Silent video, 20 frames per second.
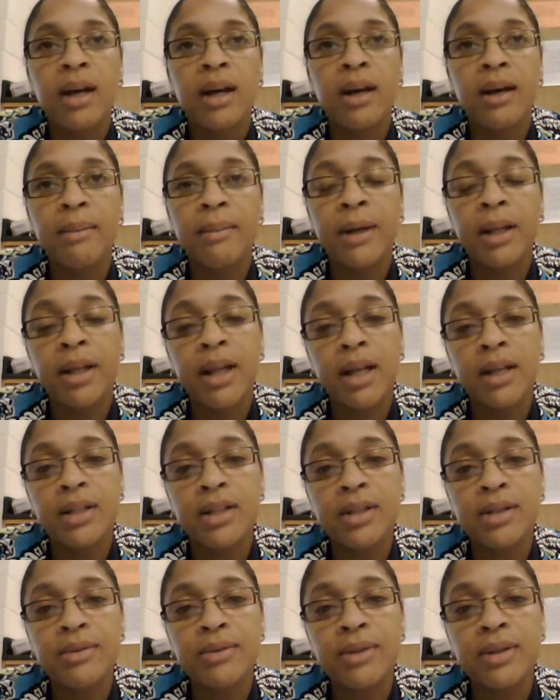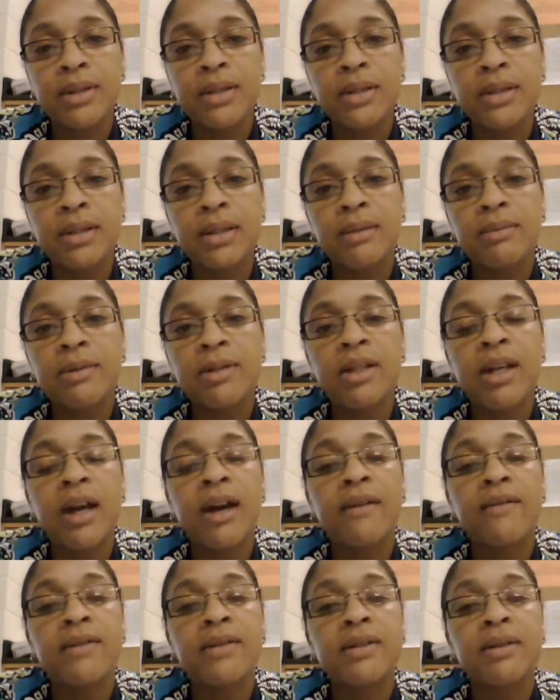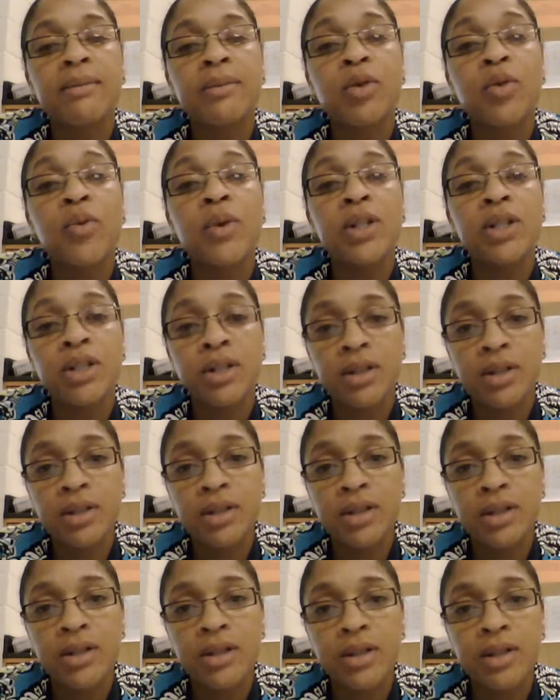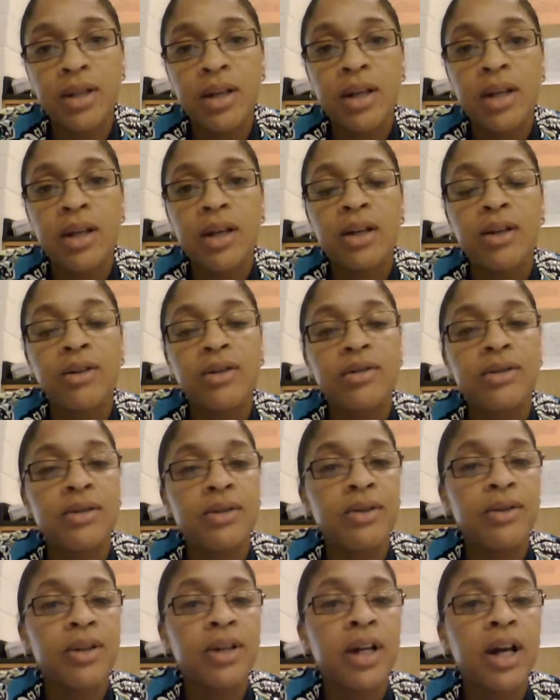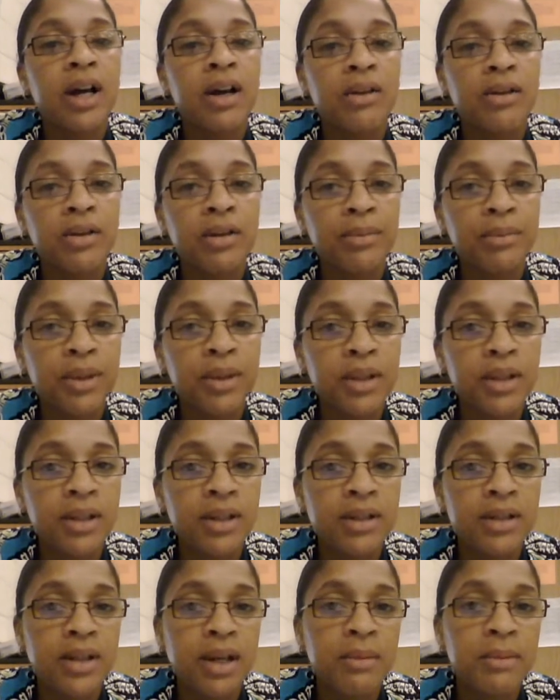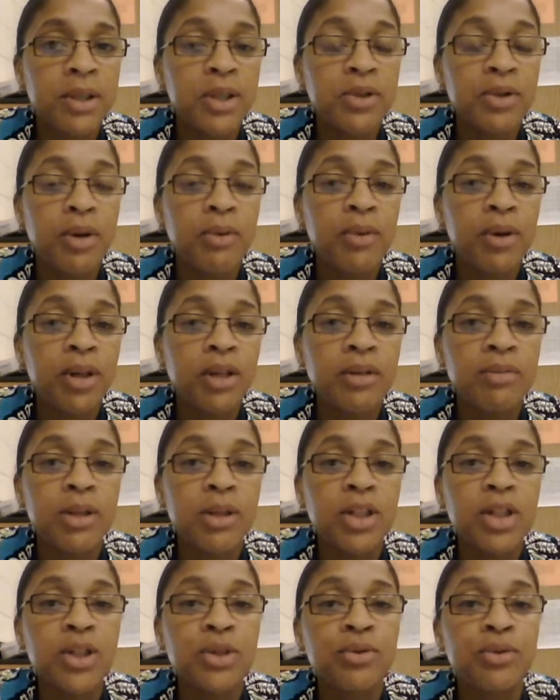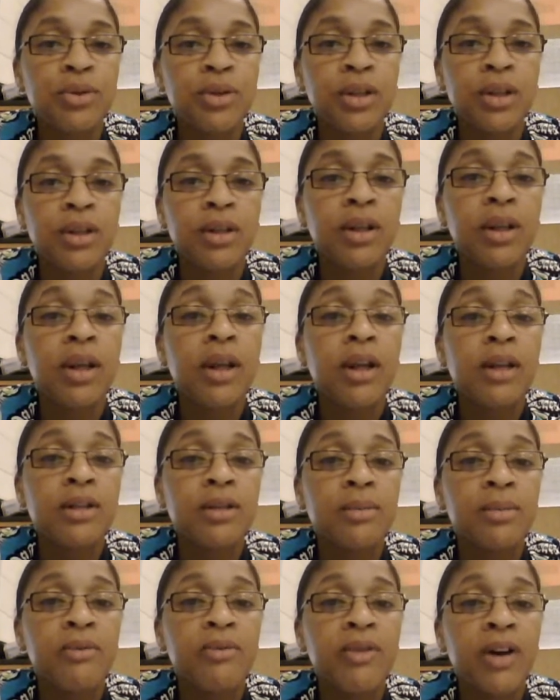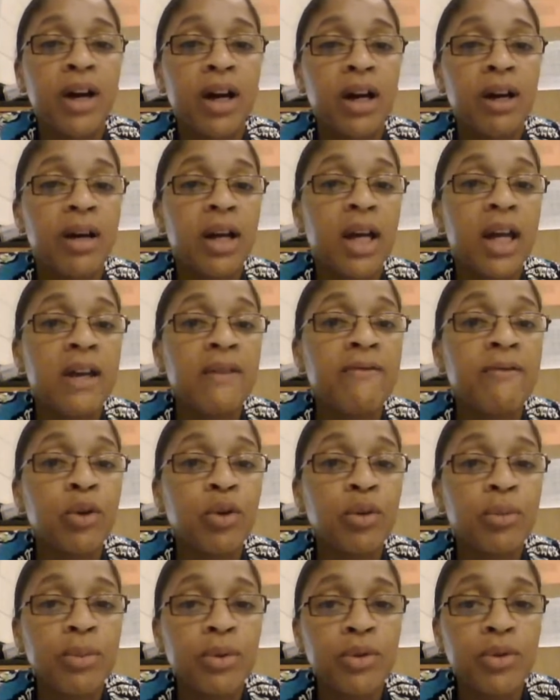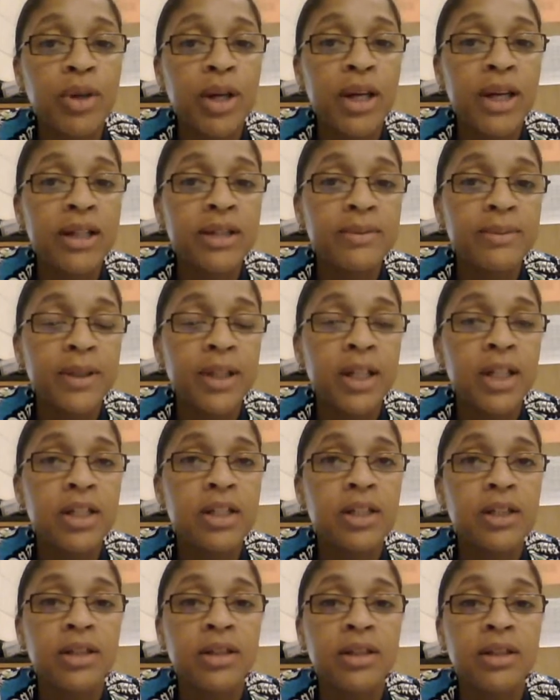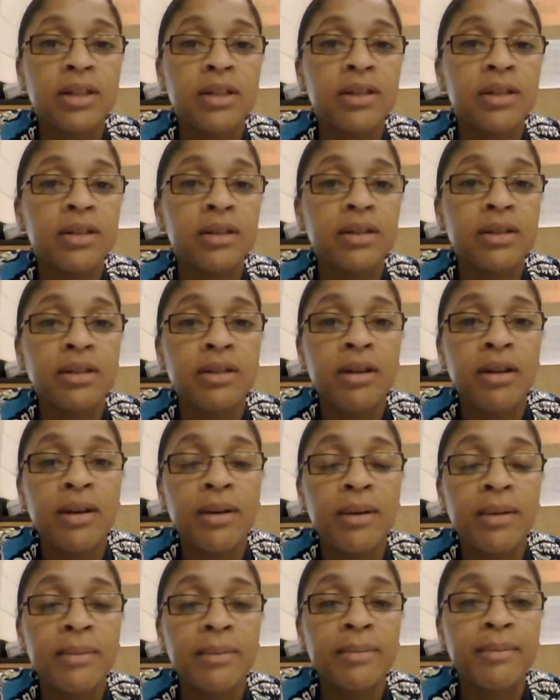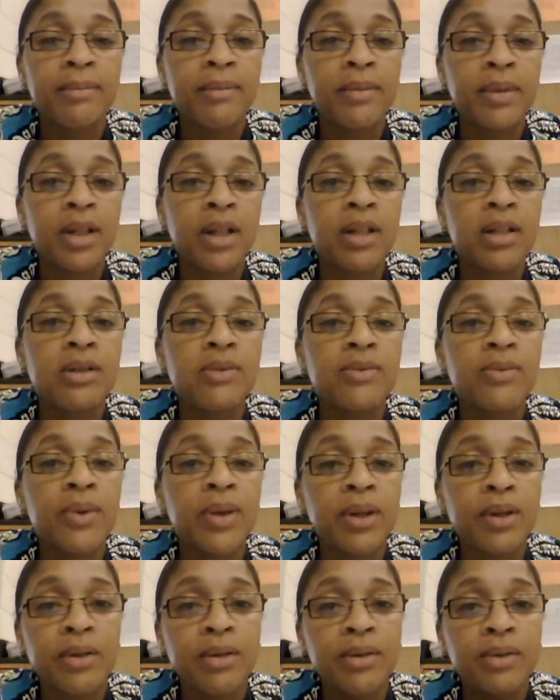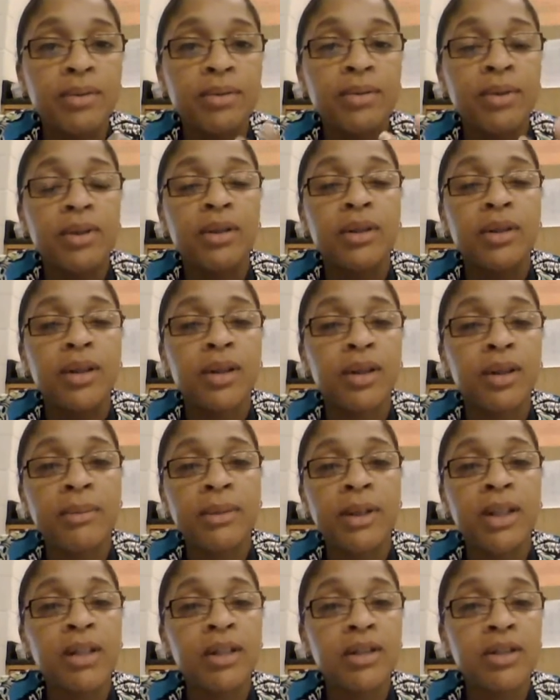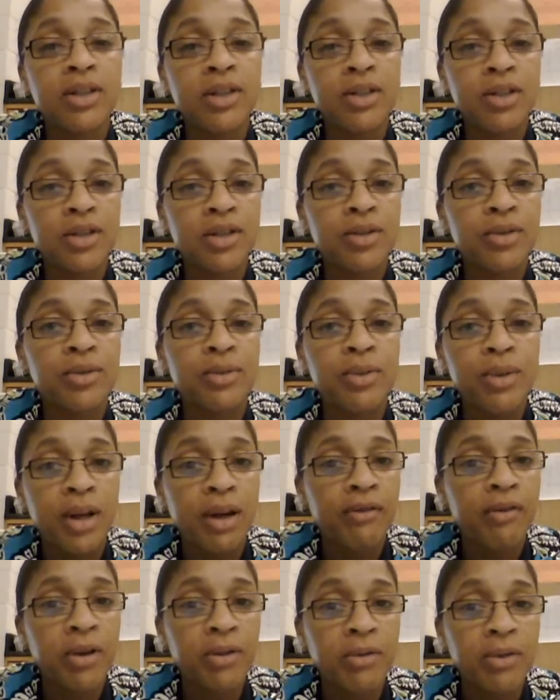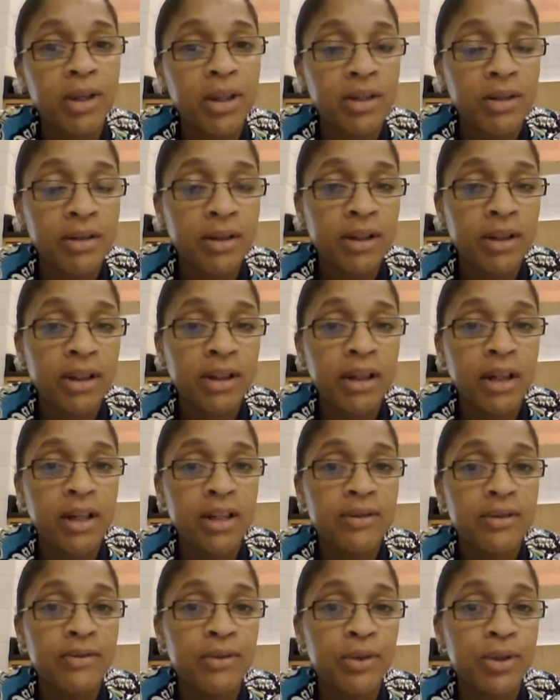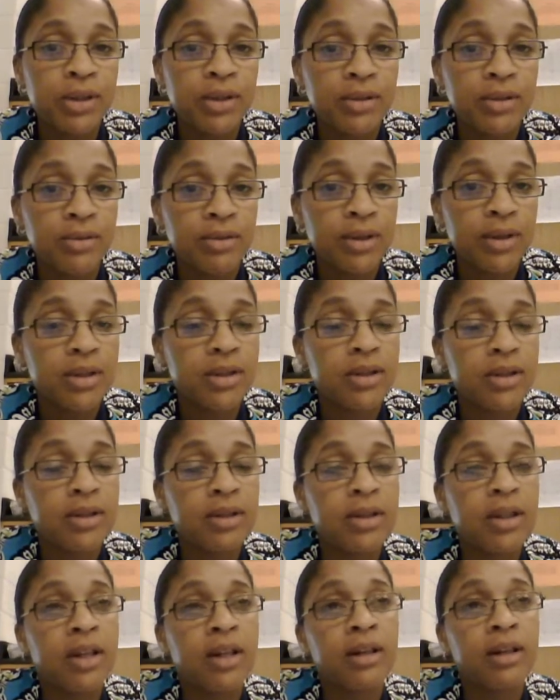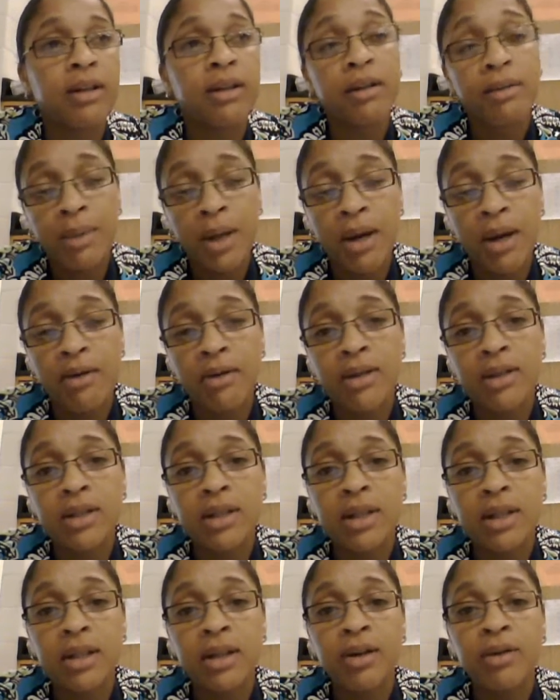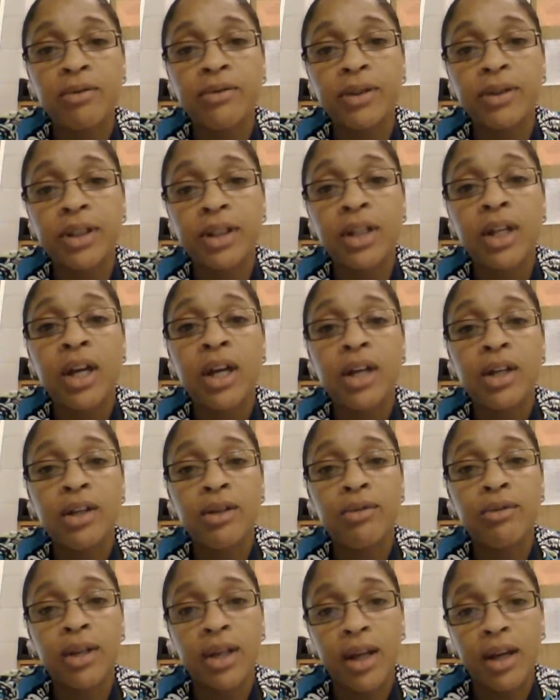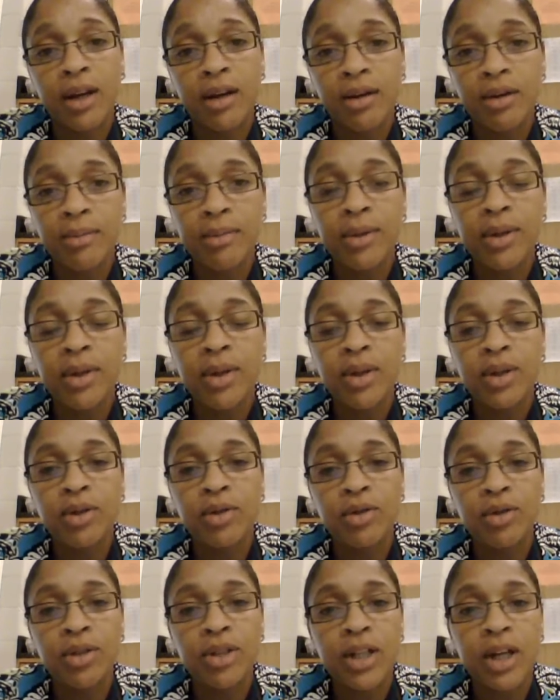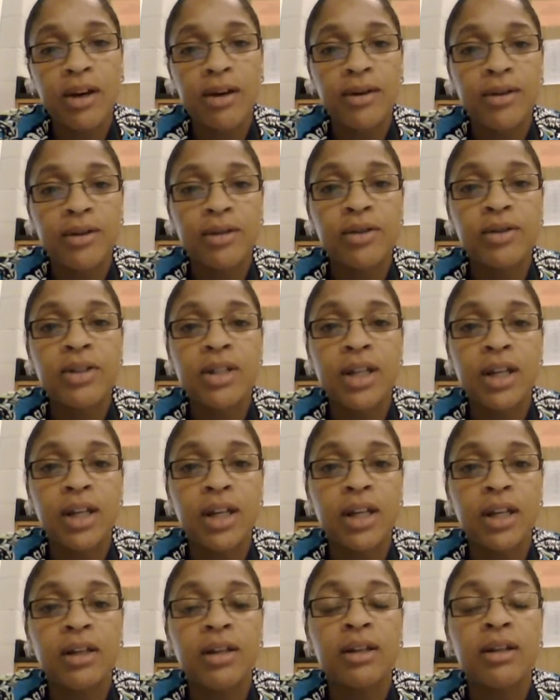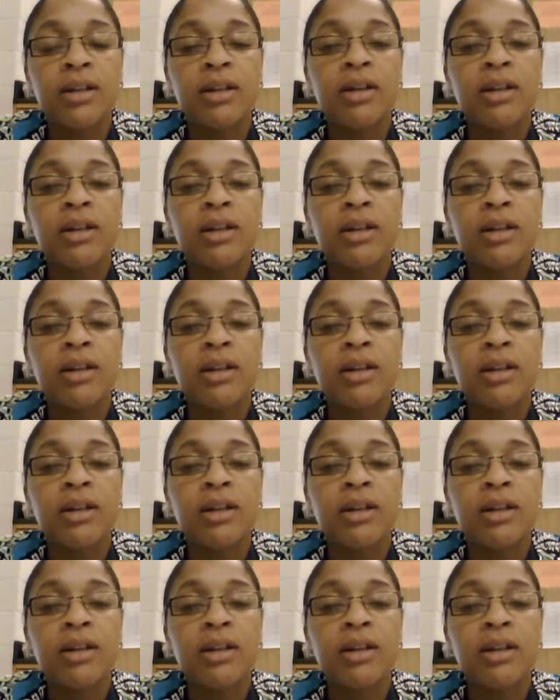A lot of students seem to have some questions concerning how to complete the assignment, so I wanted to be sure to provide a verbal explanation as well, in addition to what I've already done in class for the students and the parents, and hopefully you can help your child understand